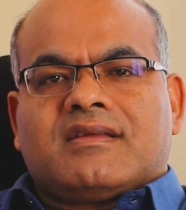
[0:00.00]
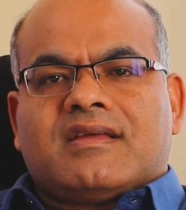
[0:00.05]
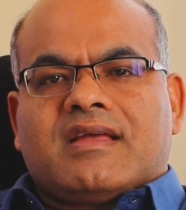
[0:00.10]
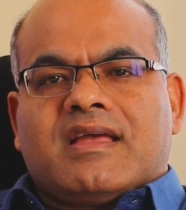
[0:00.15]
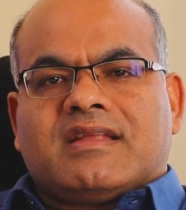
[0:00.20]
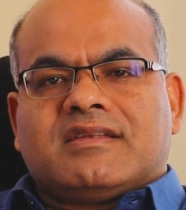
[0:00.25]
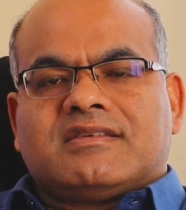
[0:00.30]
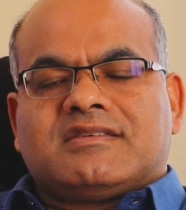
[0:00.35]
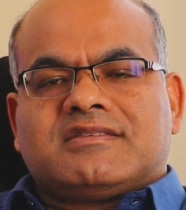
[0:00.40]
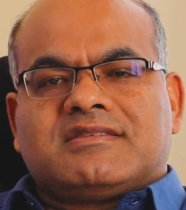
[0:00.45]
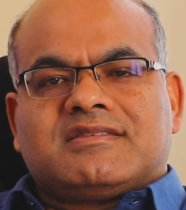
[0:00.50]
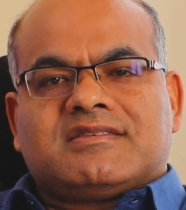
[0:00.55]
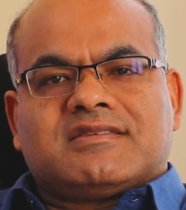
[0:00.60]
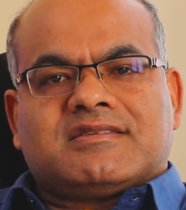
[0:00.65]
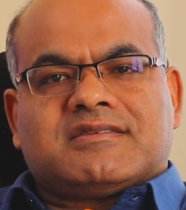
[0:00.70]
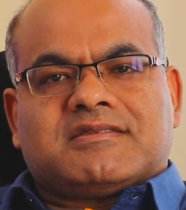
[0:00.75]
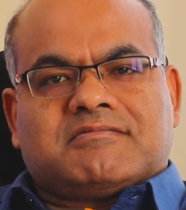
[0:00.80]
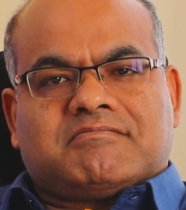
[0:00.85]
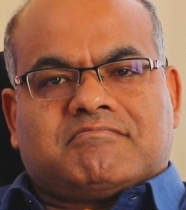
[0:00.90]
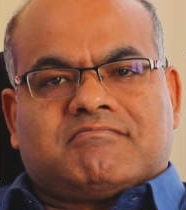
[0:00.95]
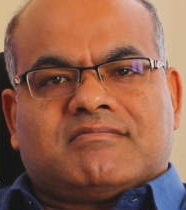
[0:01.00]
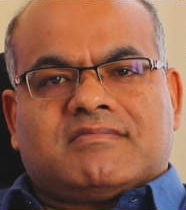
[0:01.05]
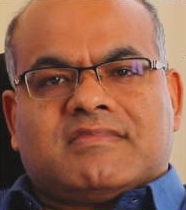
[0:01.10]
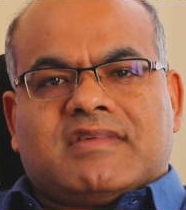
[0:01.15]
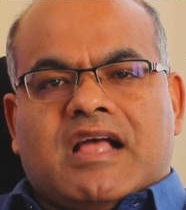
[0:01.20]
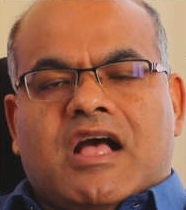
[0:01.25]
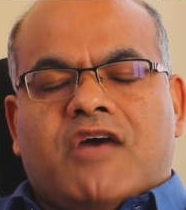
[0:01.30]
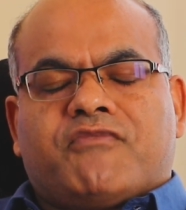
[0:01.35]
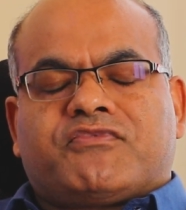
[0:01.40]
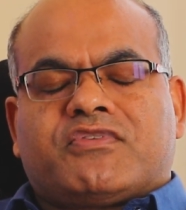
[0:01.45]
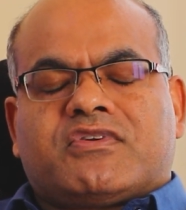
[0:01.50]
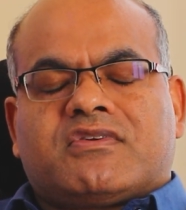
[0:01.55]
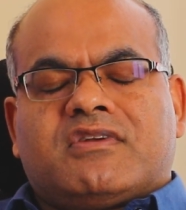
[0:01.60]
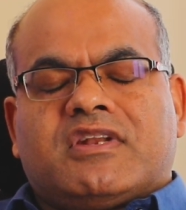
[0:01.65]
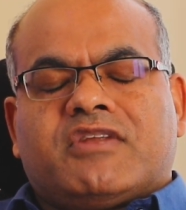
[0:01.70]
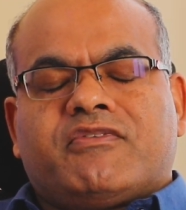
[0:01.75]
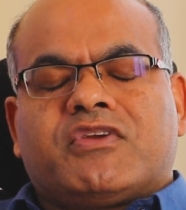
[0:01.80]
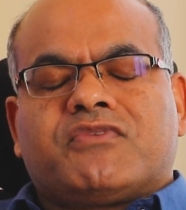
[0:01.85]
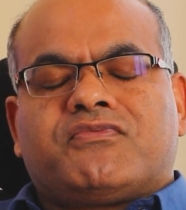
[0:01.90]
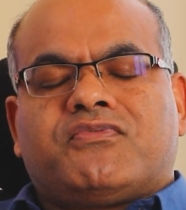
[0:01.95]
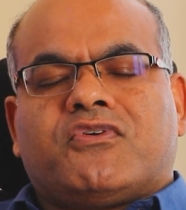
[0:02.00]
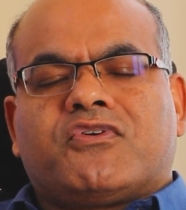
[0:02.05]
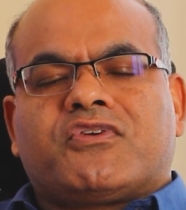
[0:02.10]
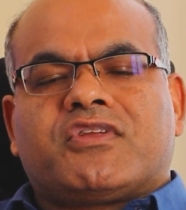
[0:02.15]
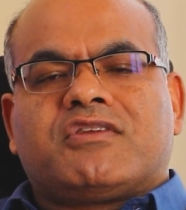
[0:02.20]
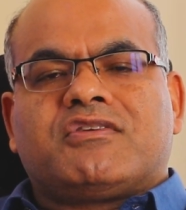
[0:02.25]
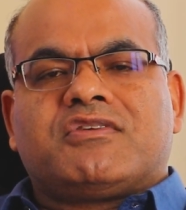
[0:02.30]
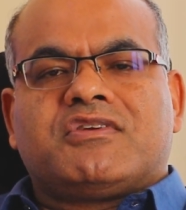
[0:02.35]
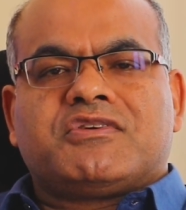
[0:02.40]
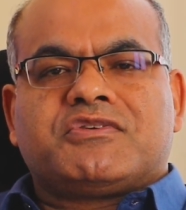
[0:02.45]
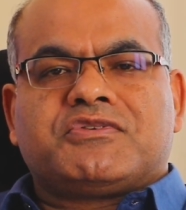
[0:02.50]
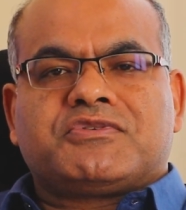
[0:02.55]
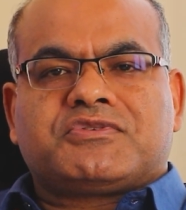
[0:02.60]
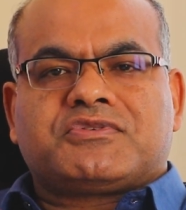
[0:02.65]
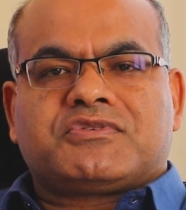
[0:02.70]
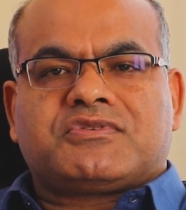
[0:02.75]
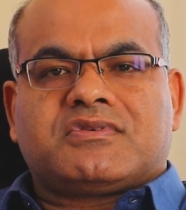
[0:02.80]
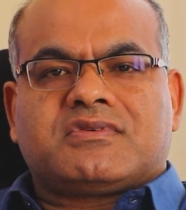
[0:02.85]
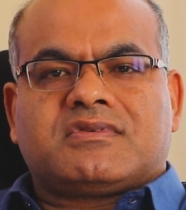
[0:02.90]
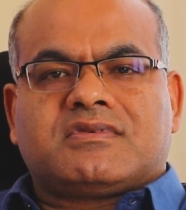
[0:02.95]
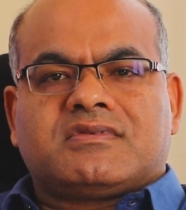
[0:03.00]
and after living 14 years